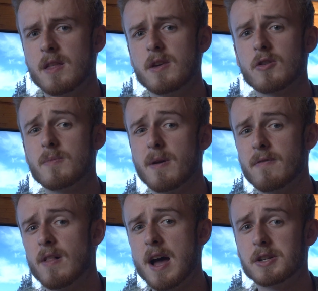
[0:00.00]
This could be
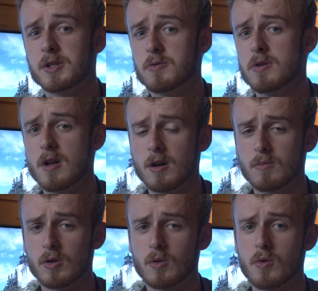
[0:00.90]
flashed to unlock
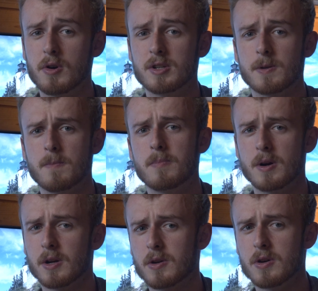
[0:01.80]
more cores,
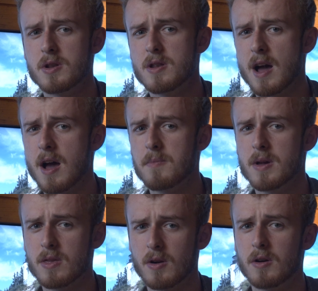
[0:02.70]
but could not
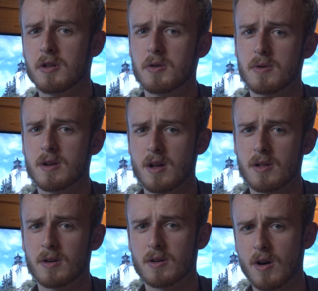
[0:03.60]
be turned into
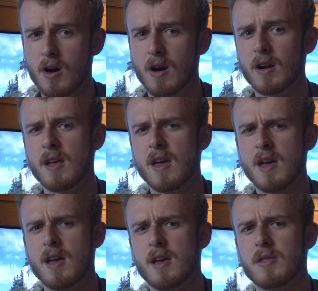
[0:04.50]
another card.
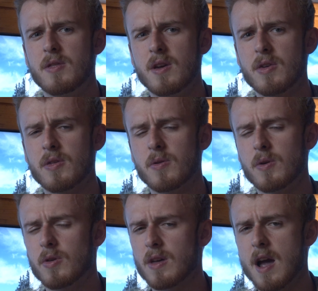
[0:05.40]
This
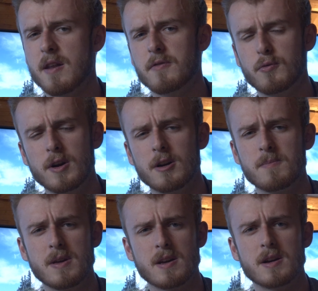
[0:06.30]
is kind of
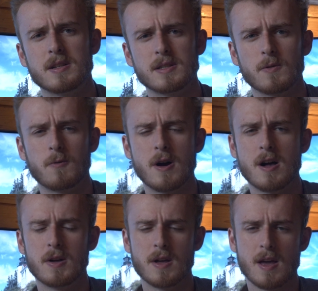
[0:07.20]
weird because
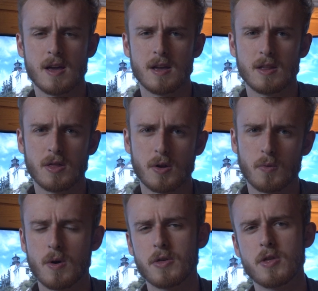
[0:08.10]
while there
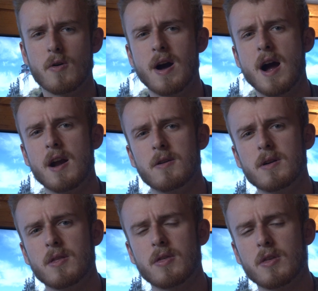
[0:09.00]
was no higher
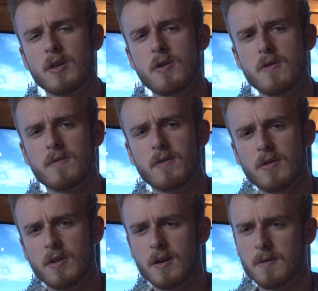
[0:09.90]
end S K U for
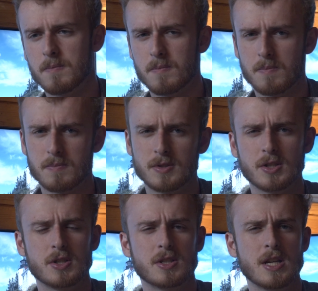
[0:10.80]
the
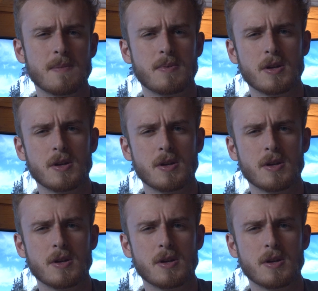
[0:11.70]
G P